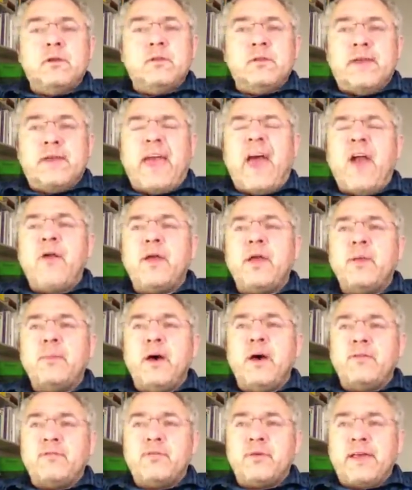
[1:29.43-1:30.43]
The carrying
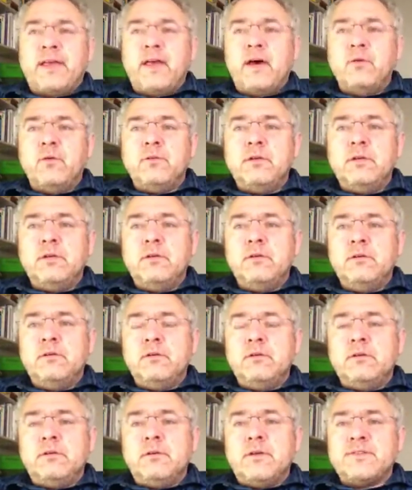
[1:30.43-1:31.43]
amount for accounting
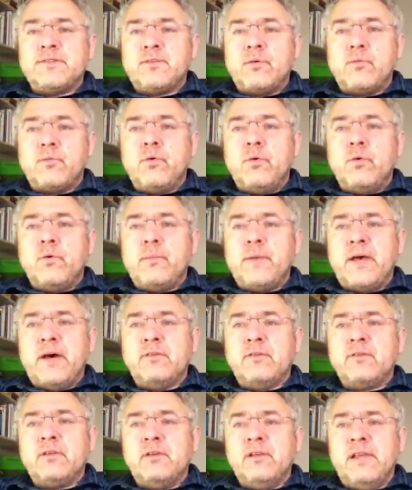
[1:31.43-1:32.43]
is the raw
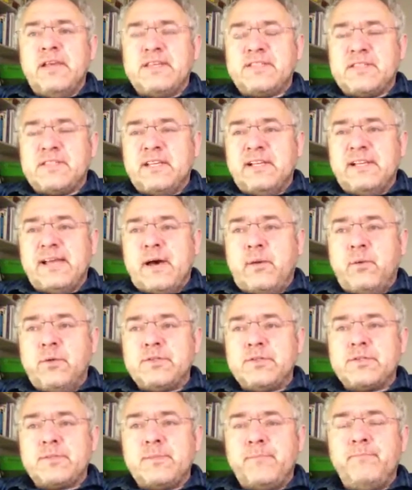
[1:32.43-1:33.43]
amount less the
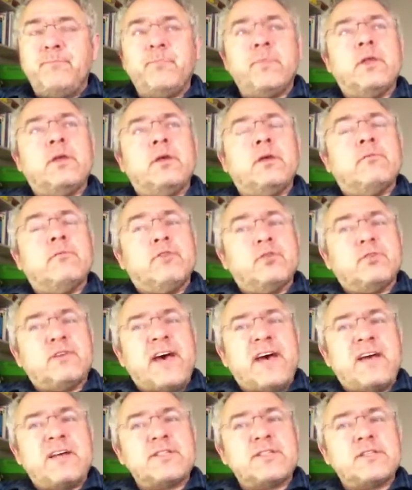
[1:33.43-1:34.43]
allowance. For
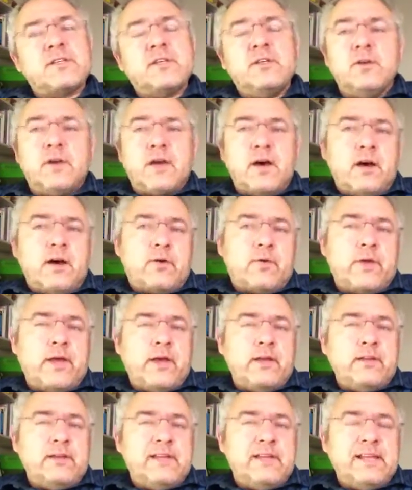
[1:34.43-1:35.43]
tax, you can't
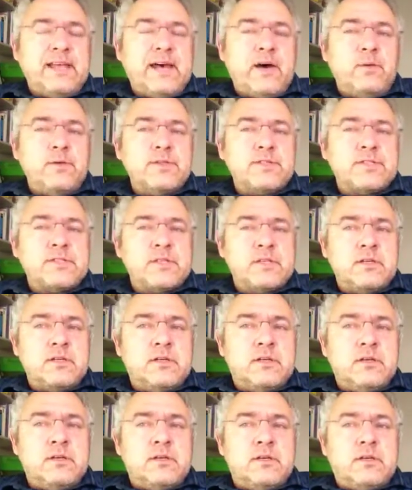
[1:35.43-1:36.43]
create the allowance
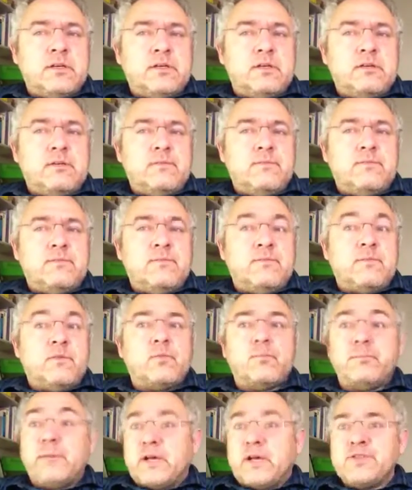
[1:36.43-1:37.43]

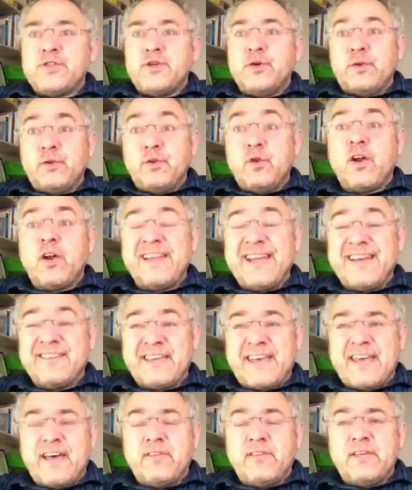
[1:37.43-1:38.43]
because you're not allowed
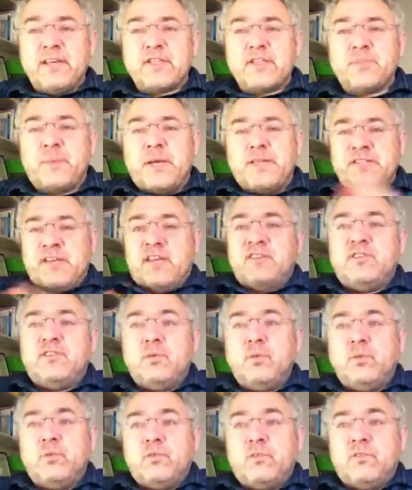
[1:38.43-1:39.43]
to count the expense
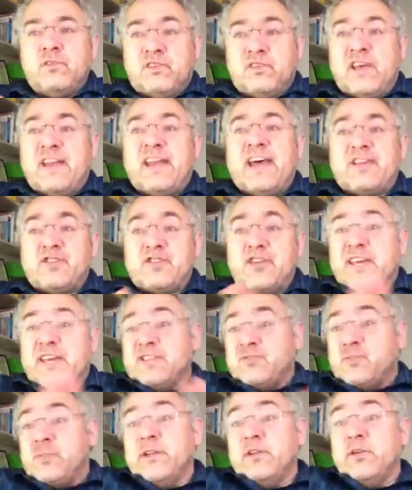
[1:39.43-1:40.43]
until the debt actually
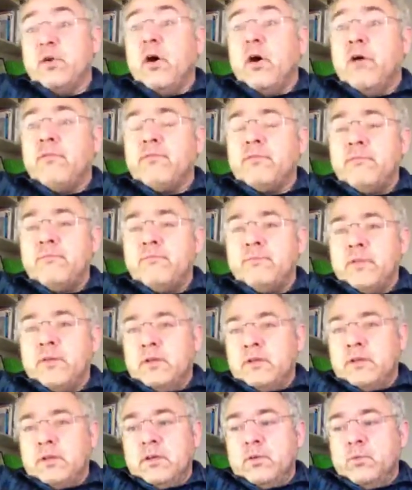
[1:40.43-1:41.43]
gets written off,
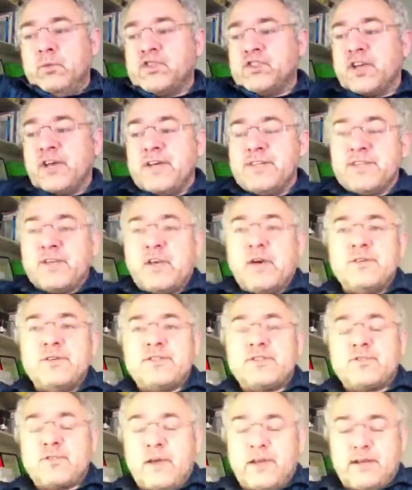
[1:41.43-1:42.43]
in which case it goes
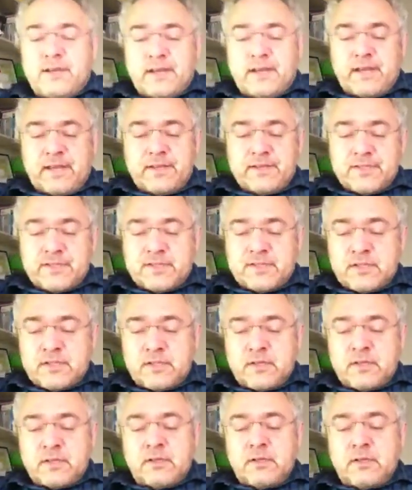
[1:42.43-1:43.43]
straight against
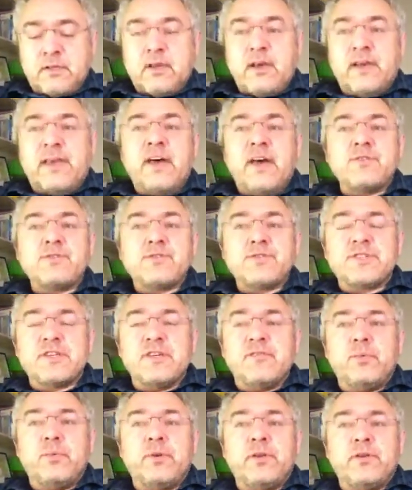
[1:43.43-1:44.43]
accounts
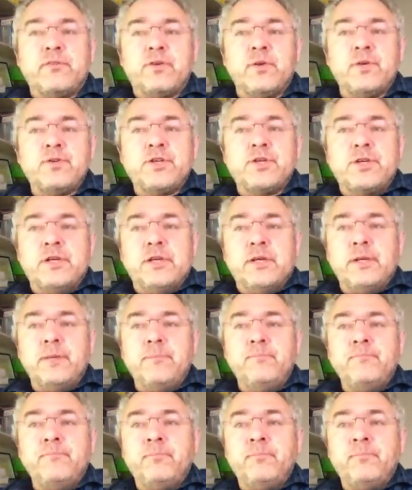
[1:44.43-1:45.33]
receivable in a future year.